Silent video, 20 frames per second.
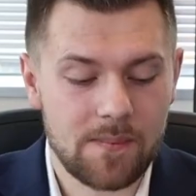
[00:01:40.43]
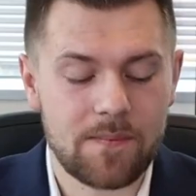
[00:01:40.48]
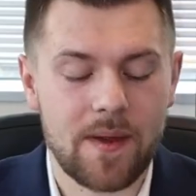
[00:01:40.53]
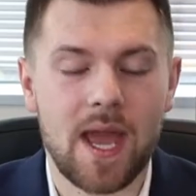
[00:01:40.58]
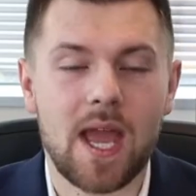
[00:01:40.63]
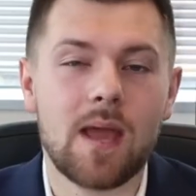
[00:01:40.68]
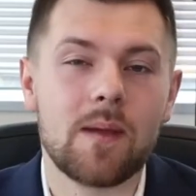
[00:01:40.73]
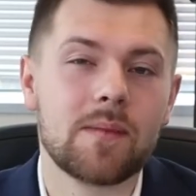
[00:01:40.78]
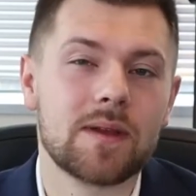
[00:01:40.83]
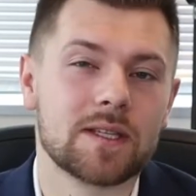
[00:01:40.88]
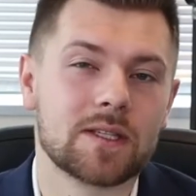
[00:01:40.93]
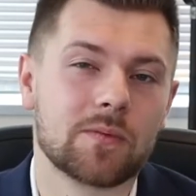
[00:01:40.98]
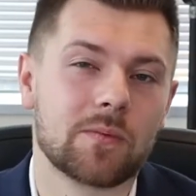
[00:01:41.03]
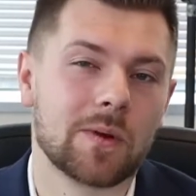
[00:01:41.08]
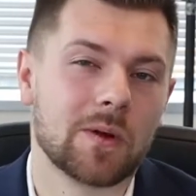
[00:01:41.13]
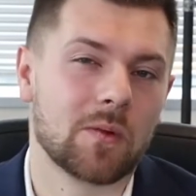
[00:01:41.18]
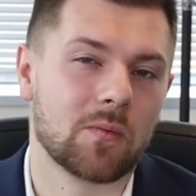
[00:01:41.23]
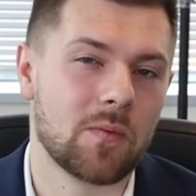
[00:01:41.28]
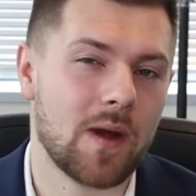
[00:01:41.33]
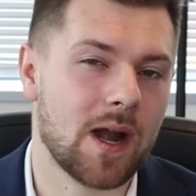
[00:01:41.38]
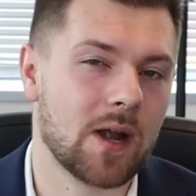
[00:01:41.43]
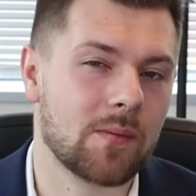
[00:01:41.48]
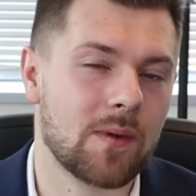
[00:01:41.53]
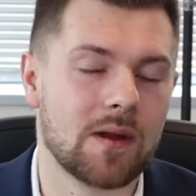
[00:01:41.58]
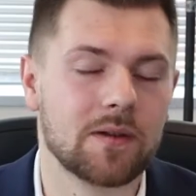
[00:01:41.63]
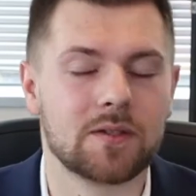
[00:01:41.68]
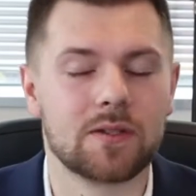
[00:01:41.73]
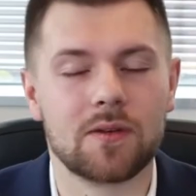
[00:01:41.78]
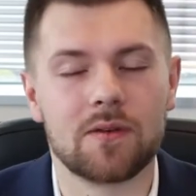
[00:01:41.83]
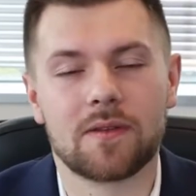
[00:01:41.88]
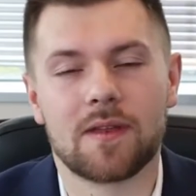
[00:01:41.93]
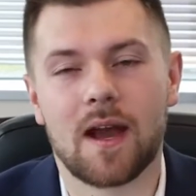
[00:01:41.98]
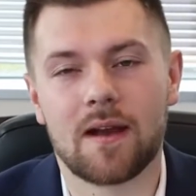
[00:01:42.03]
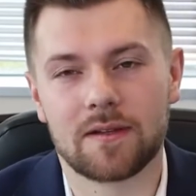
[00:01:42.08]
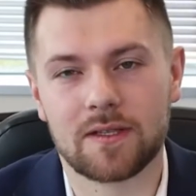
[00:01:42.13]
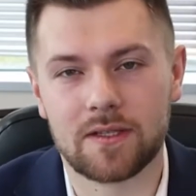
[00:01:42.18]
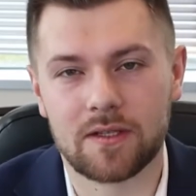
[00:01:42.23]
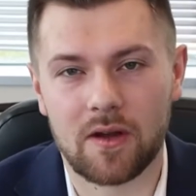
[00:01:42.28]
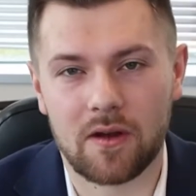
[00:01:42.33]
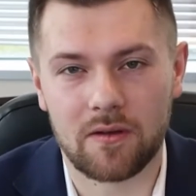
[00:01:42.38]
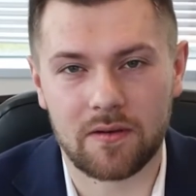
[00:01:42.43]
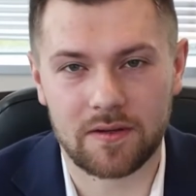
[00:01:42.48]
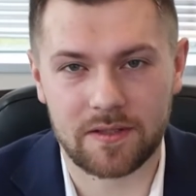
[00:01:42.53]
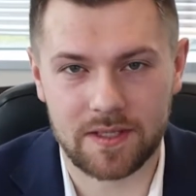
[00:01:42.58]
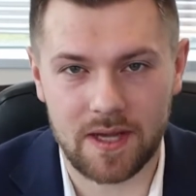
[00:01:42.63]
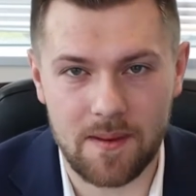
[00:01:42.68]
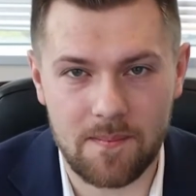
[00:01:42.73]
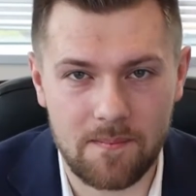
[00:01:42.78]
payments were right around $2,000 a